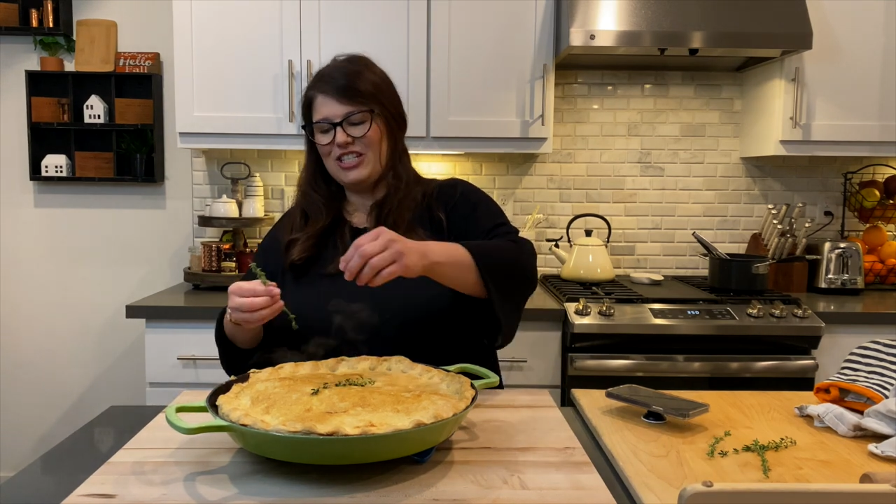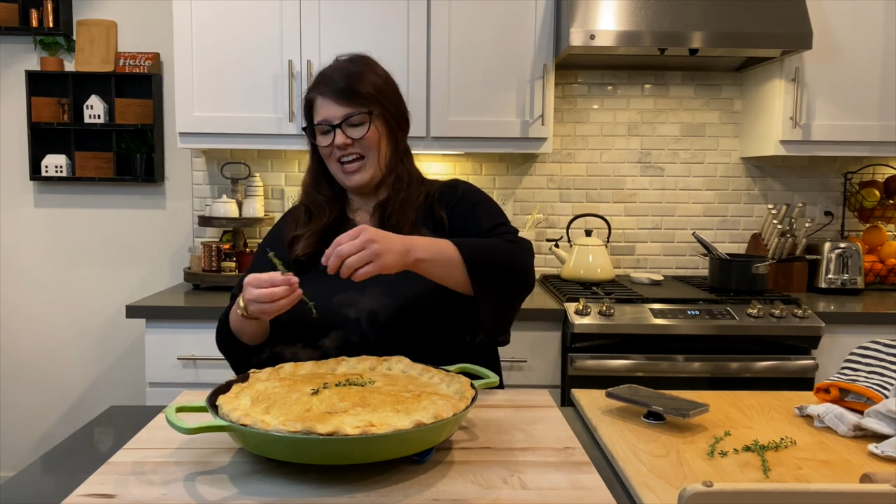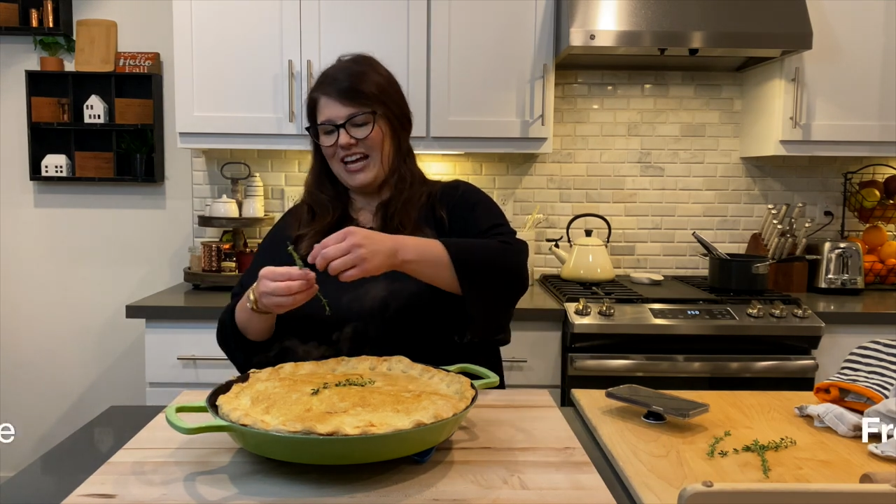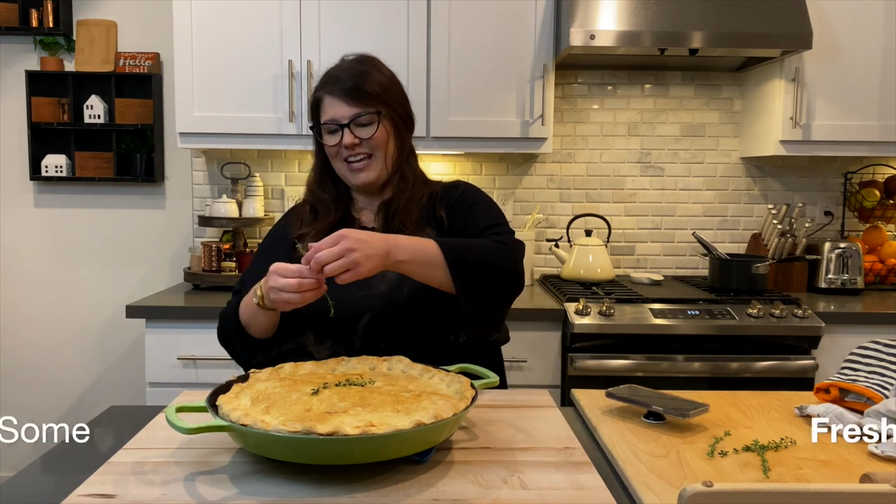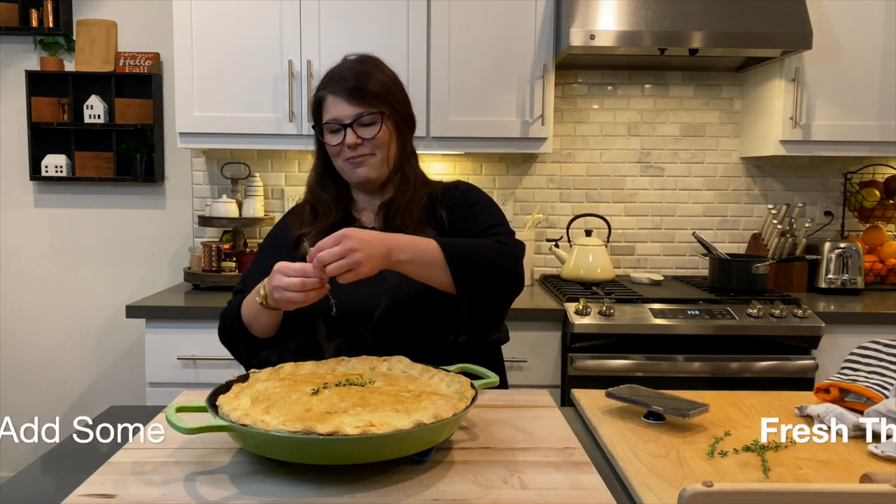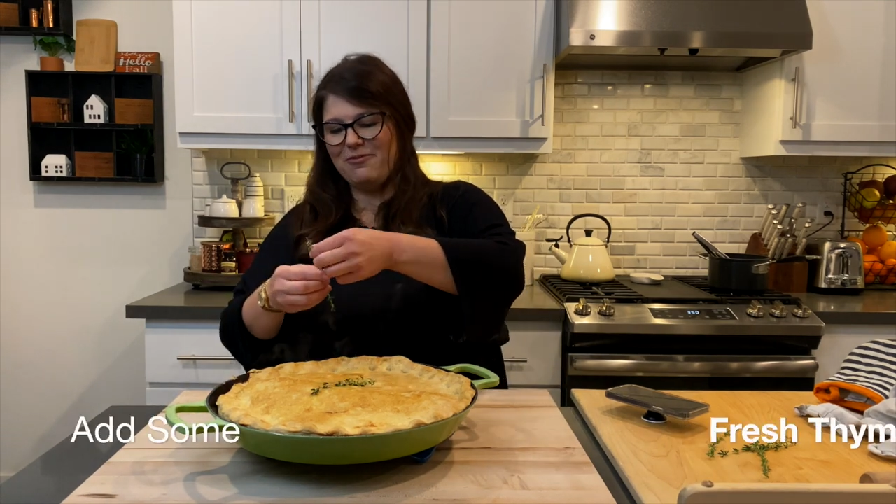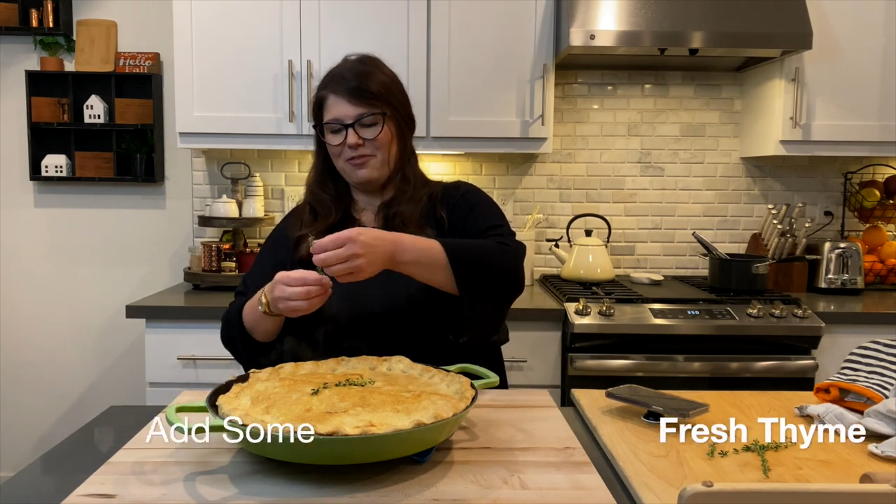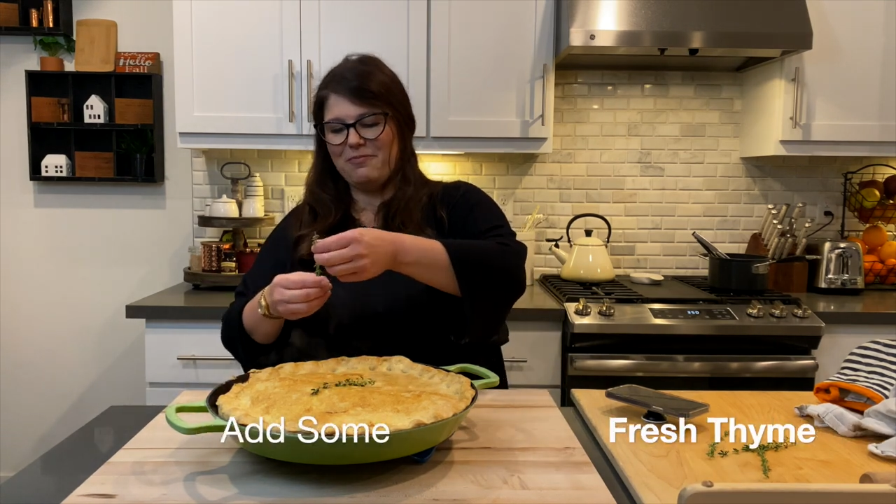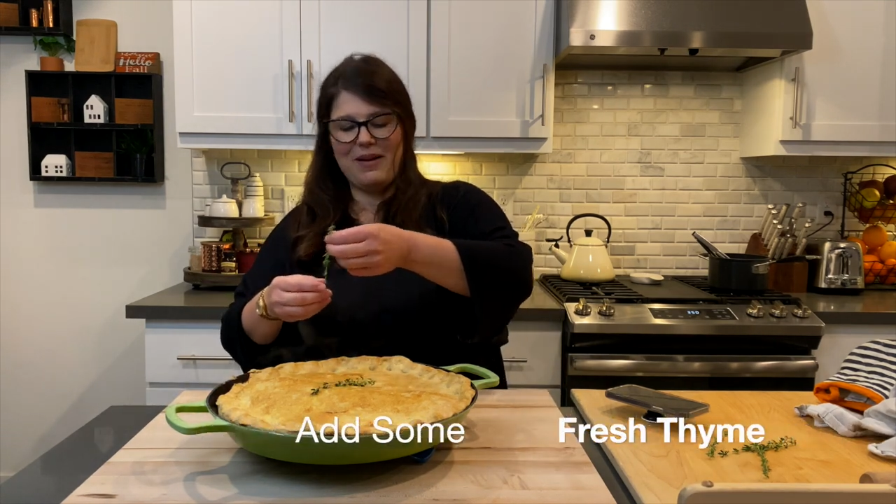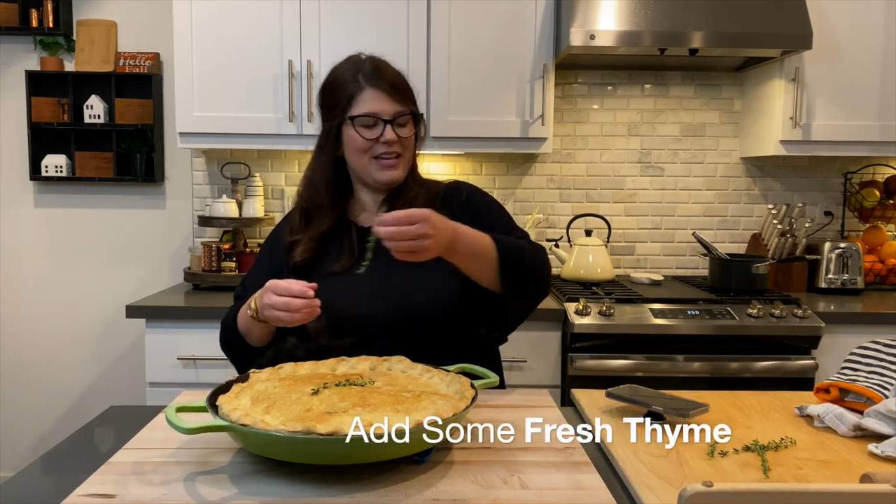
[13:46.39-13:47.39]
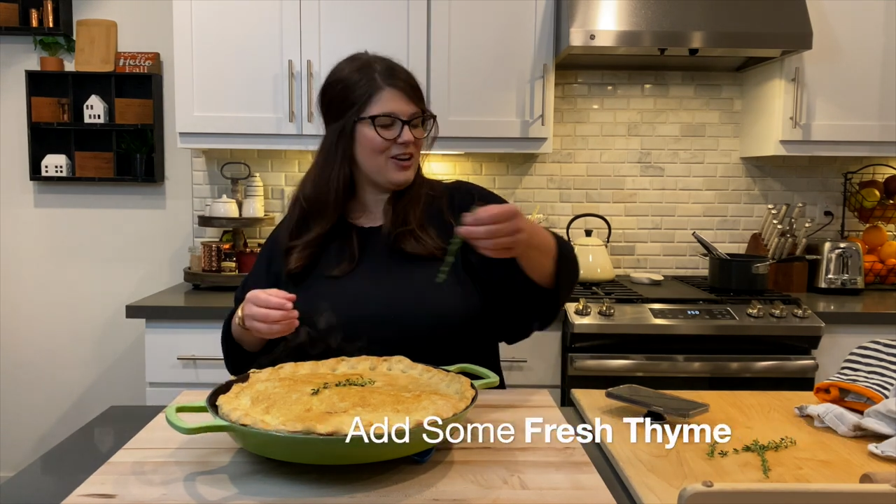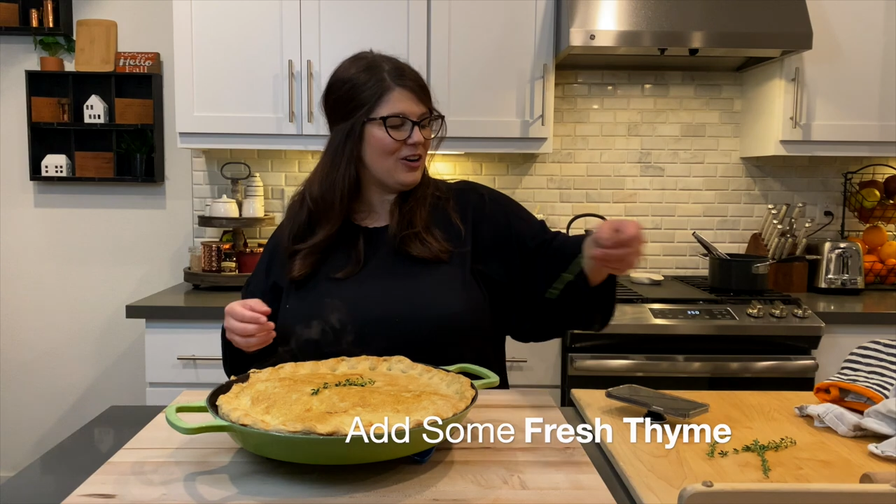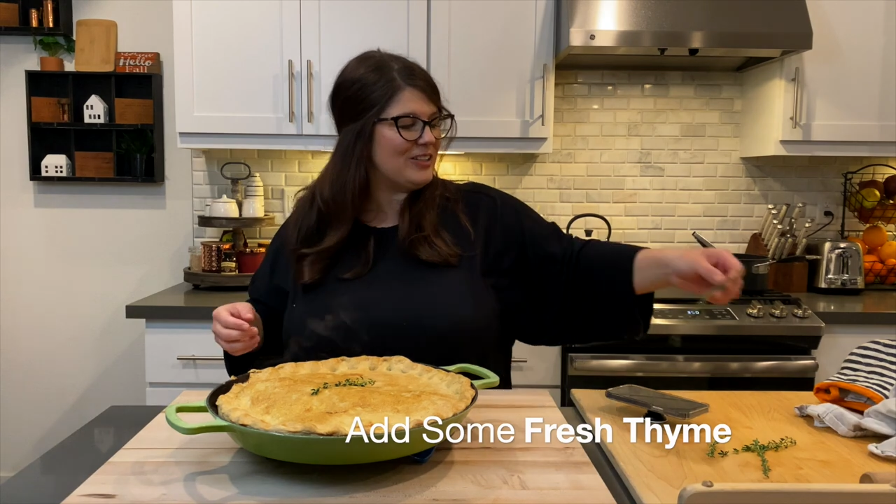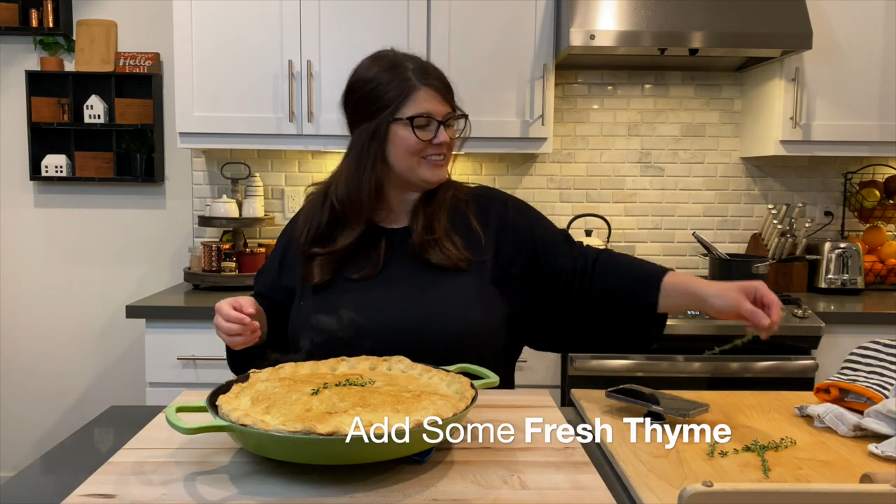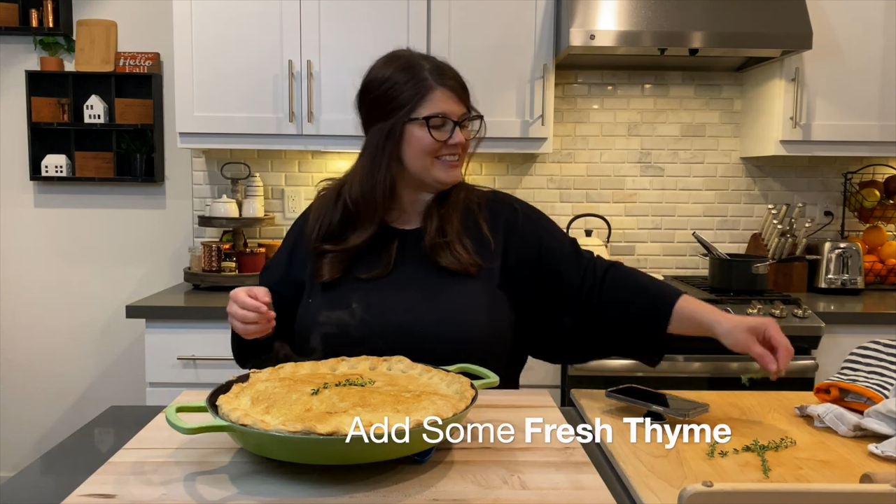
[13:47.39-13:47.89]
thyme from my
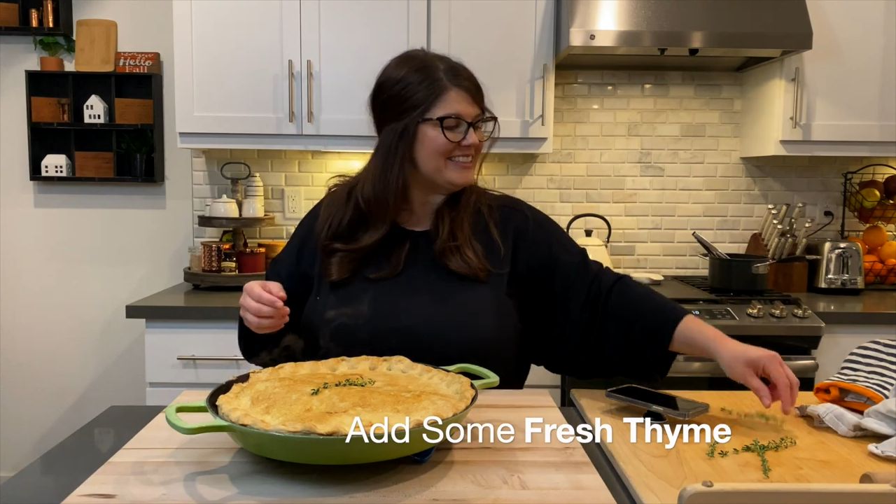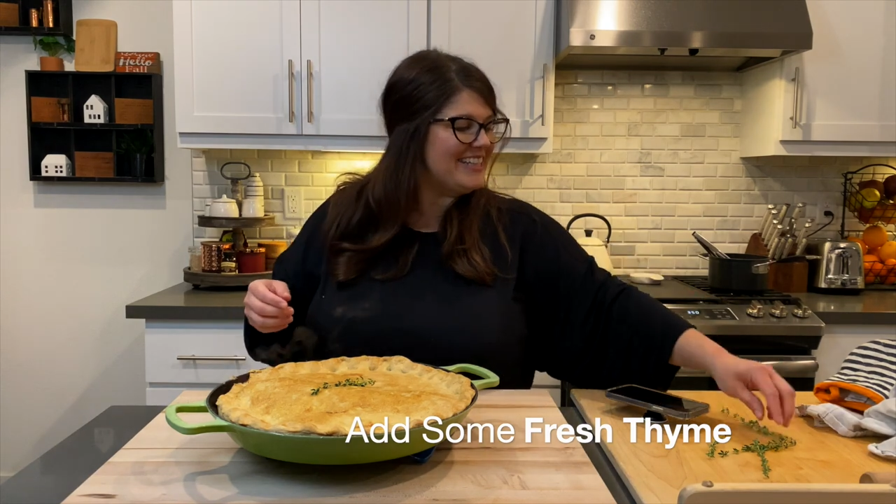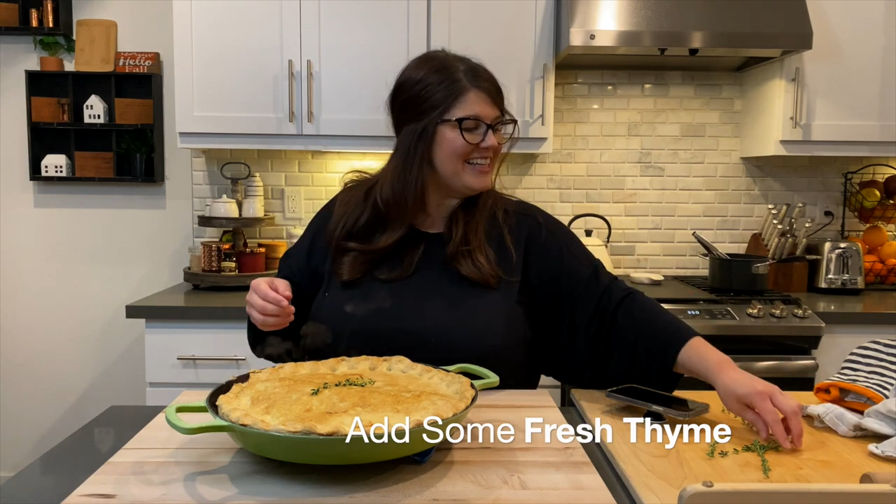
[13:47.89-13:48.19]
garden